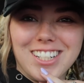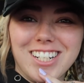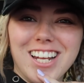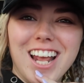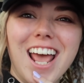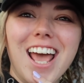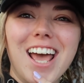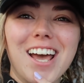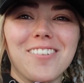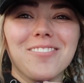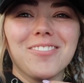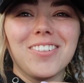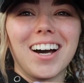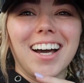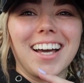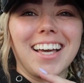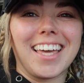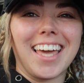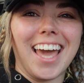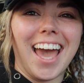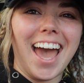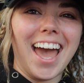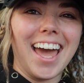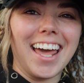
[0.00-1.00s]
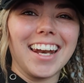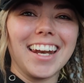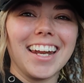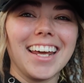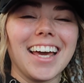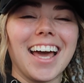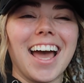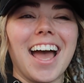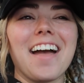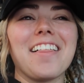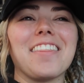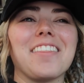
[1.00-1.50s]
gym again
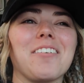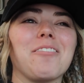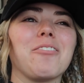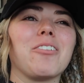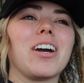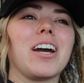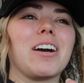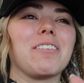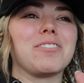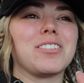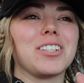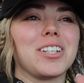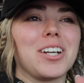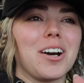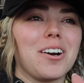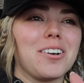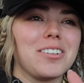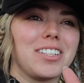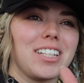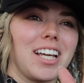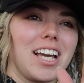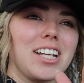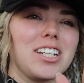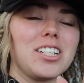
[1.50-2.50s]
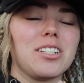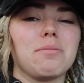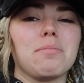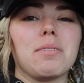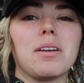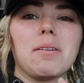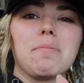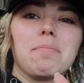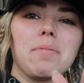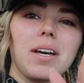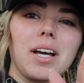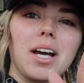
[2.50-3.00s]
and then we have to go to HEB
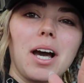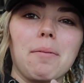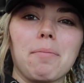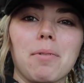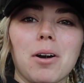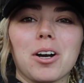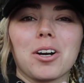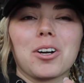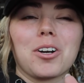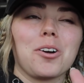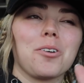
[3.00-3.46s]
and pick up our